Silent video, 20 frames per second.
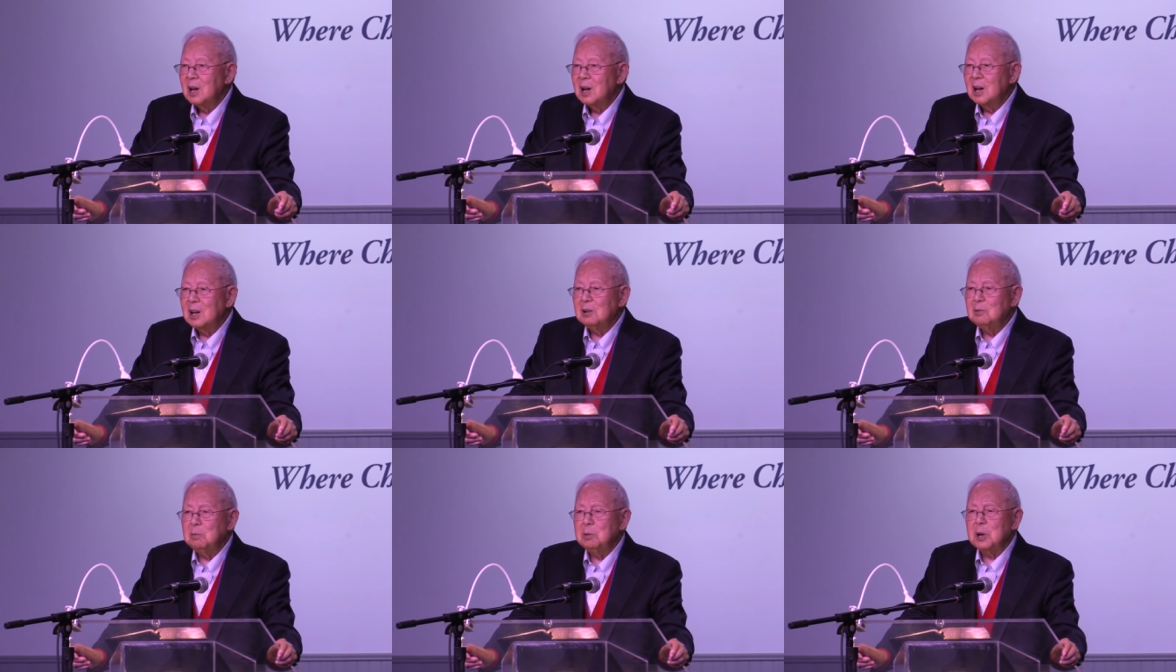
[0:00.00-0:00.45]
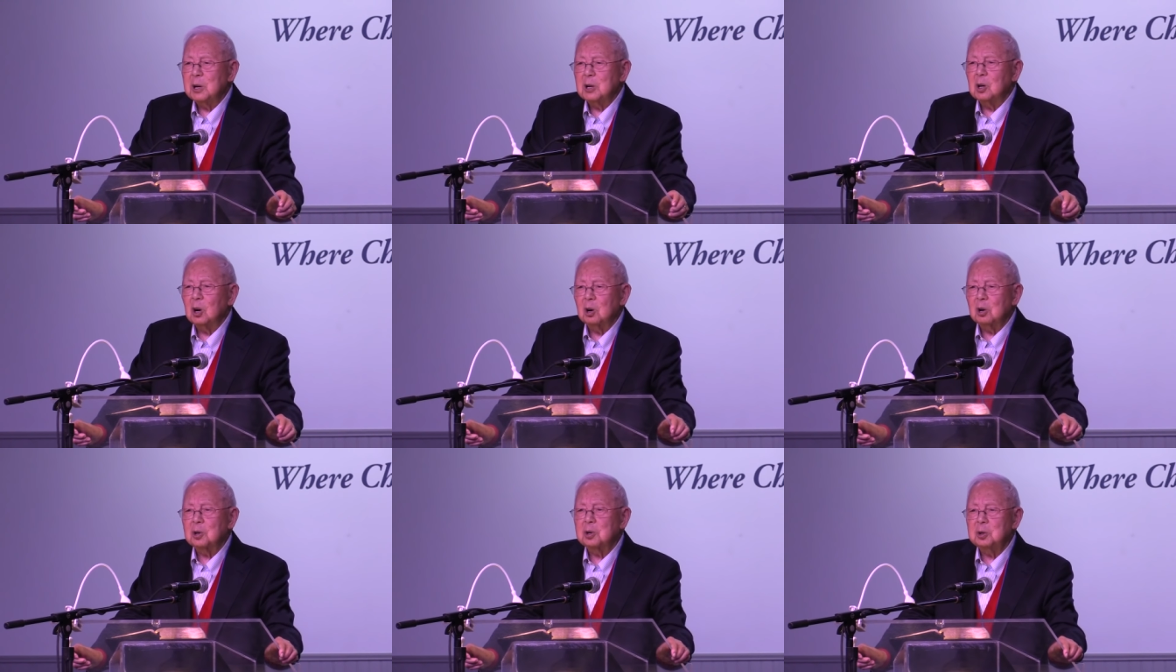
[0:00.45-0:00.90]
And
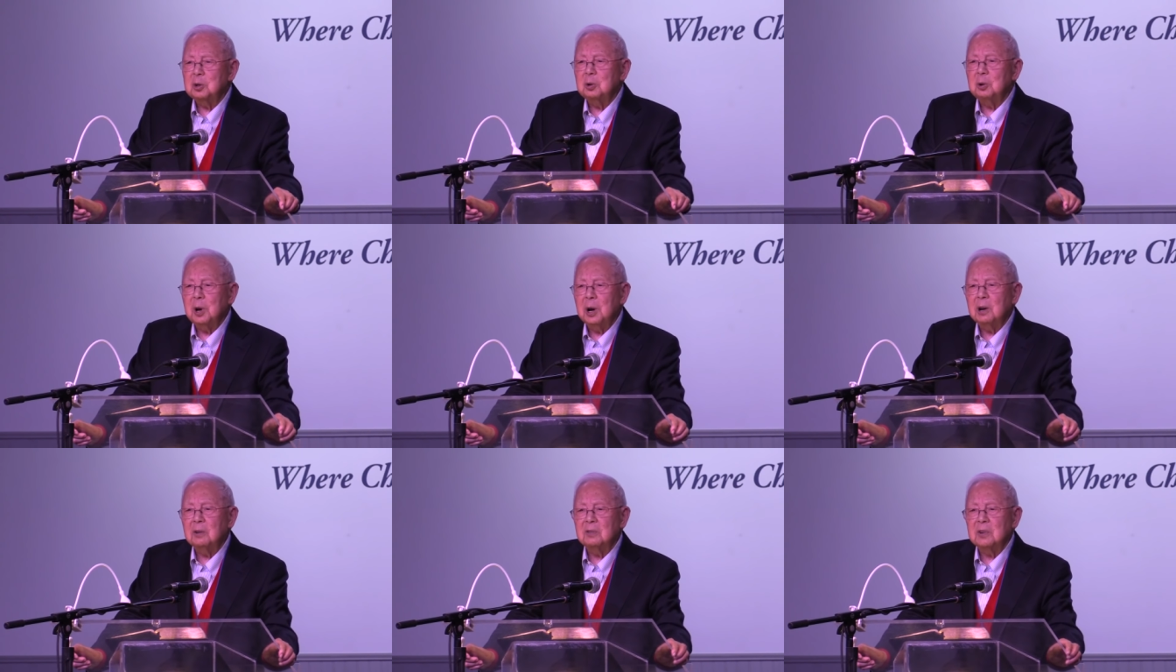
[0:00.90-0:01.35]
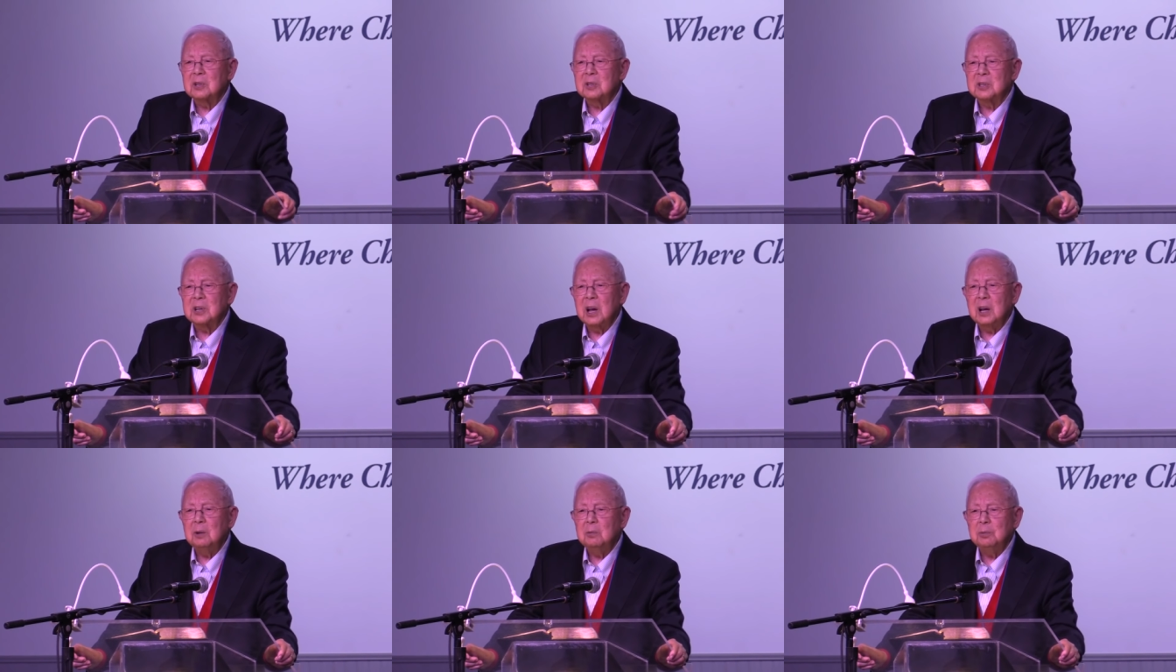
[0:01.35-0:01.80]
because you have the
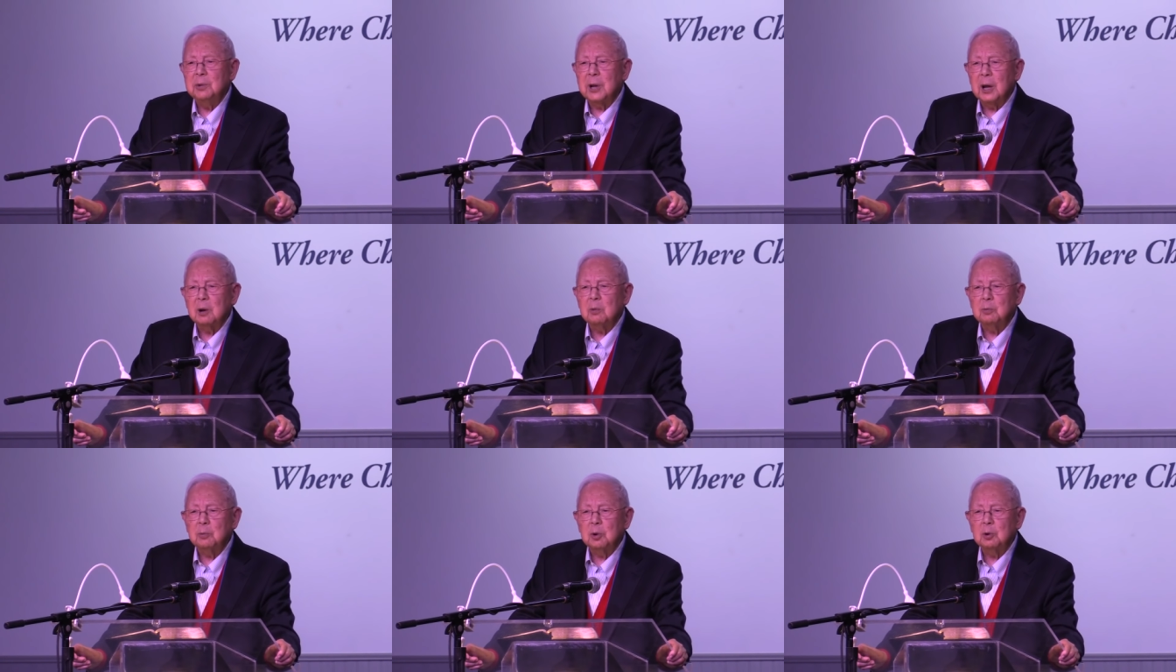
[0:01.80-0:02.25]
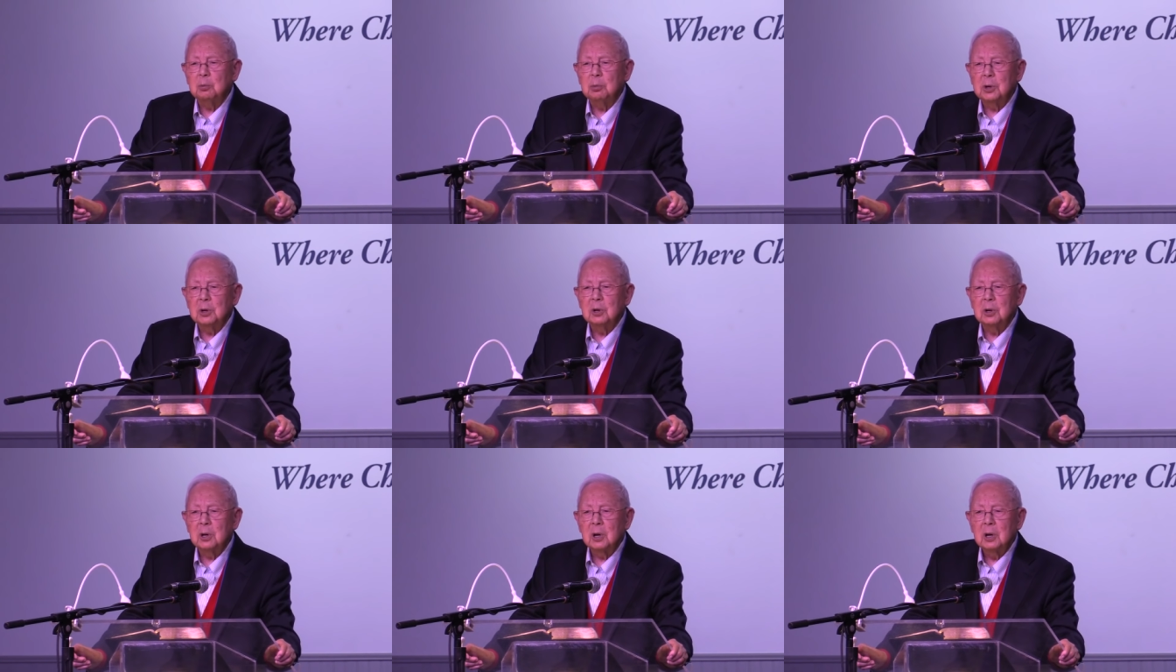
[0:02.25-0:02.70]
same
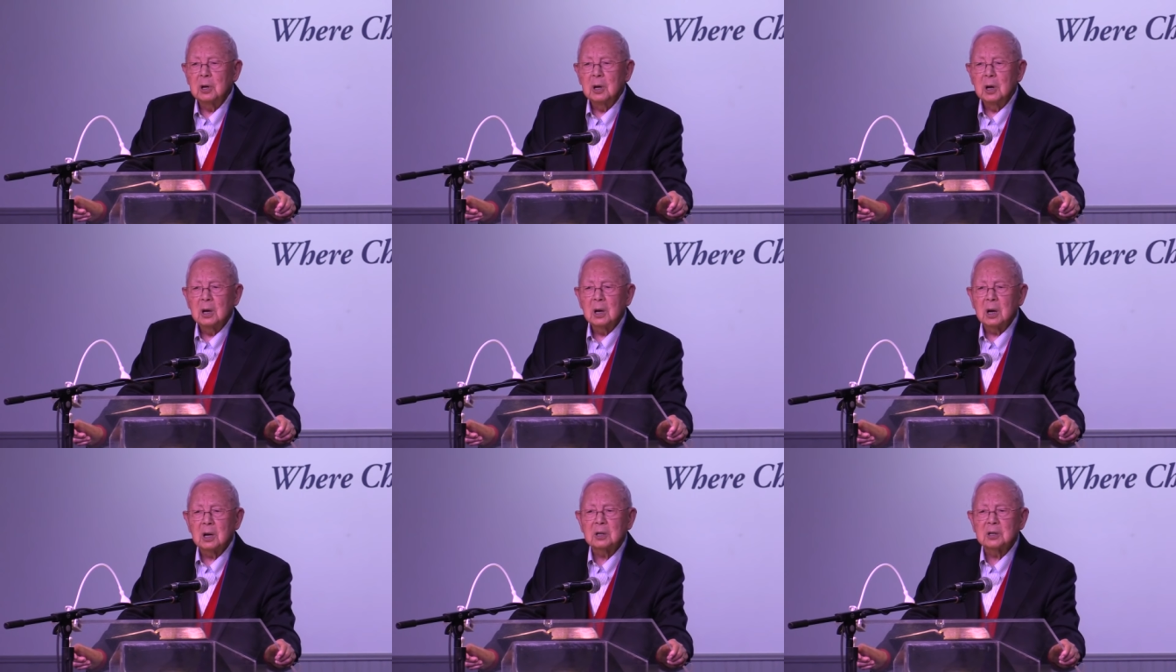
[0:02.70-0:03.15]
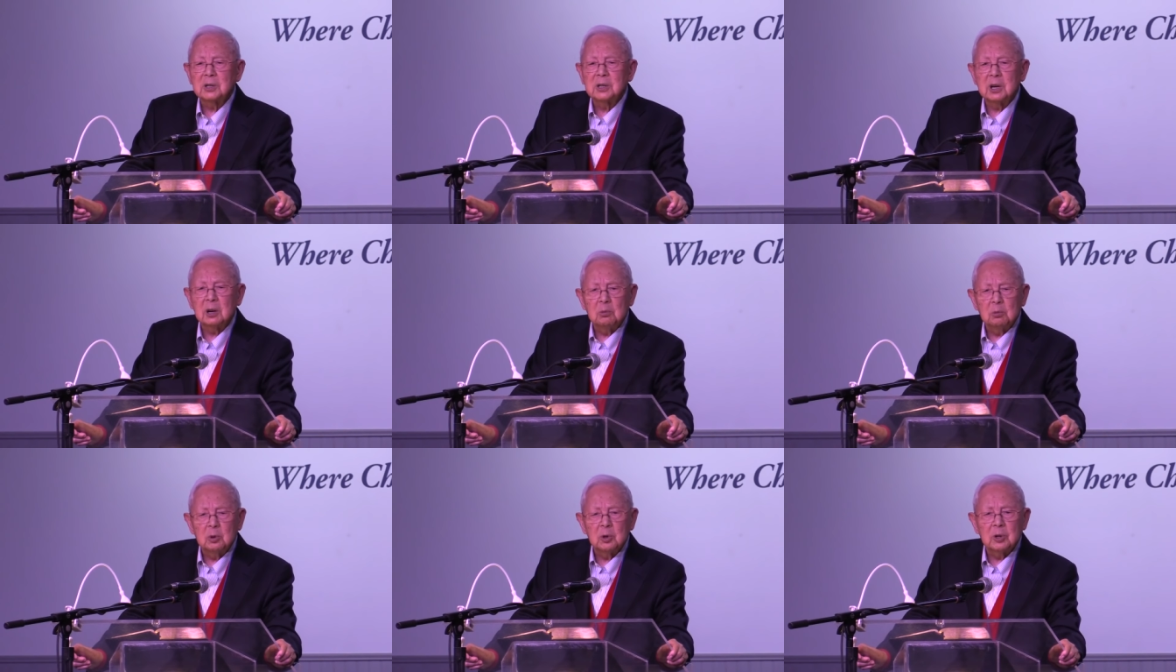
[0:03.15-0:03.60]
temperament as
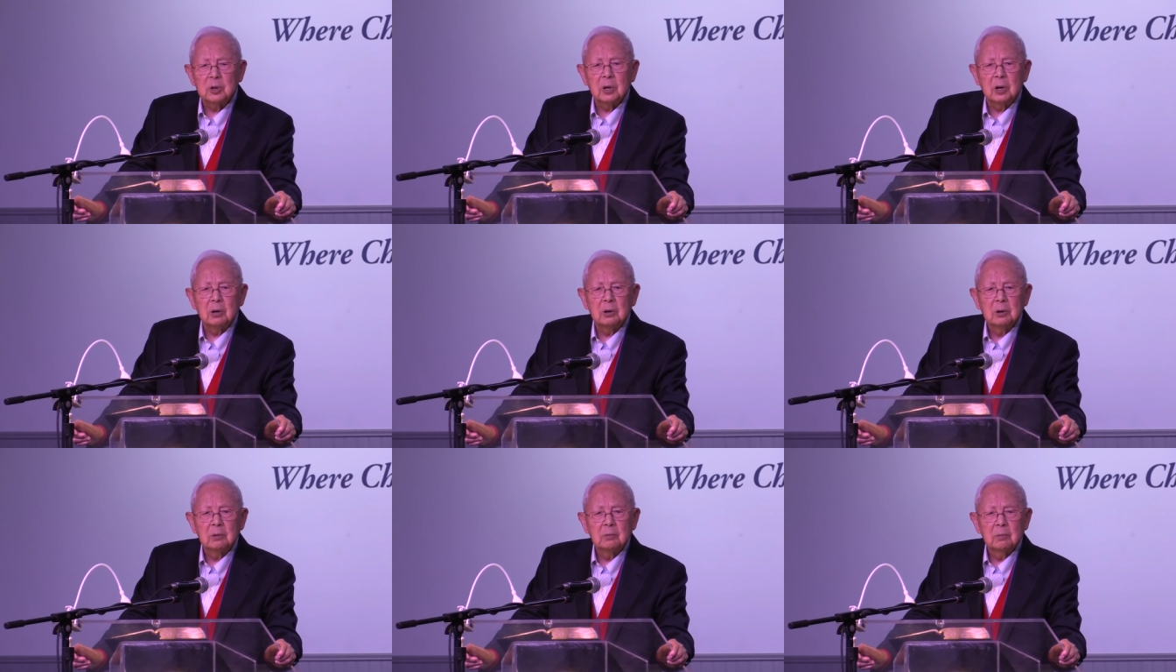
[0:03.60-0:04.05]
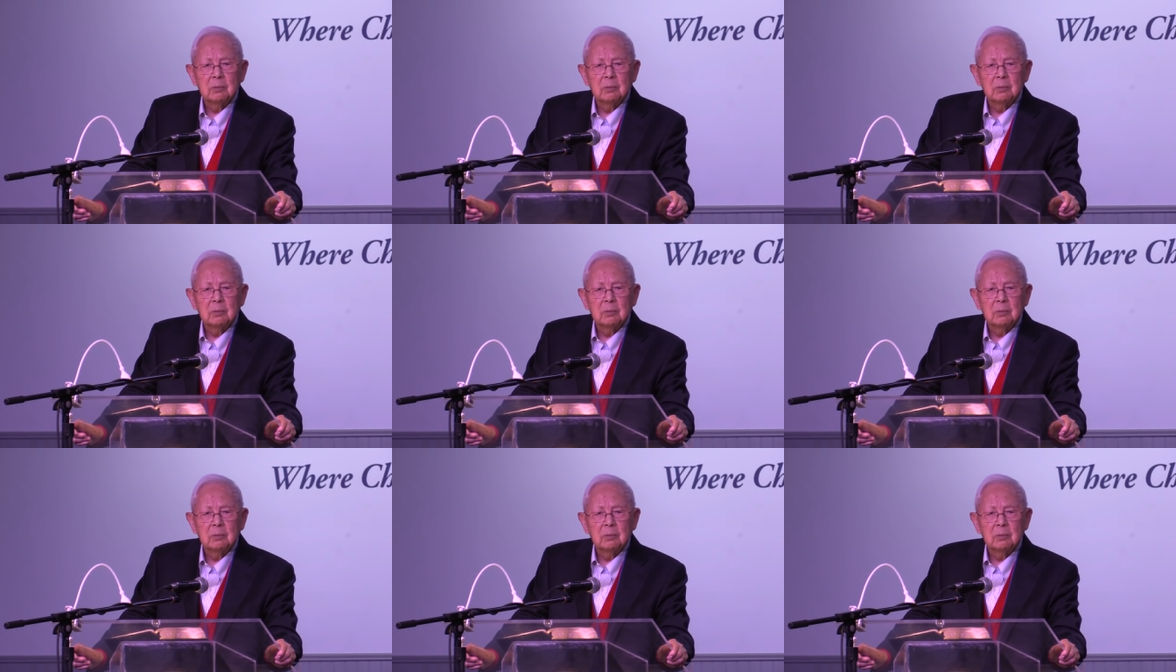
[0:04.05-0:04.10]
Timothy,